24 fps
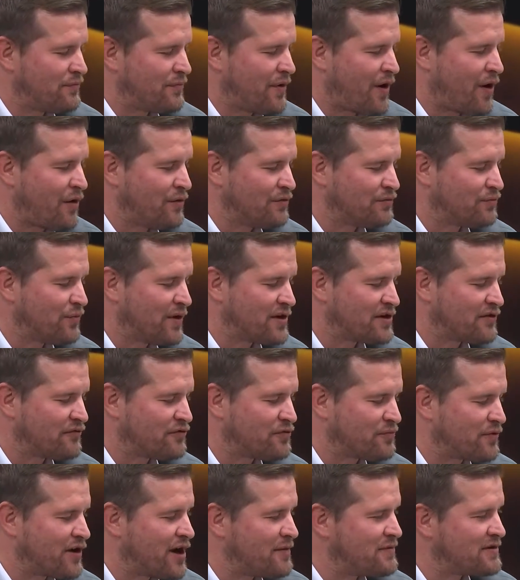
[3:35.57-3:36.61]
old wonderful
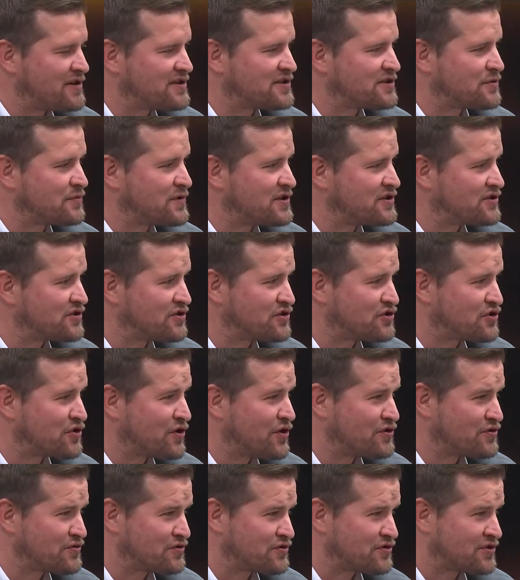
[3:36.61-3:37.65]
Prime Minister Winston
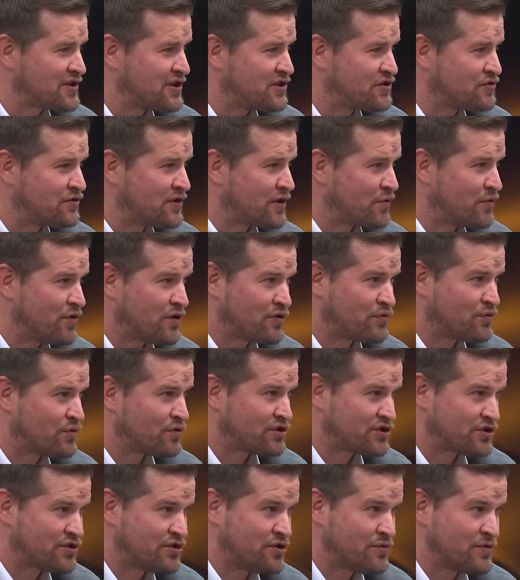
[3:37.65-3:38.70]
Churchill said during World War II,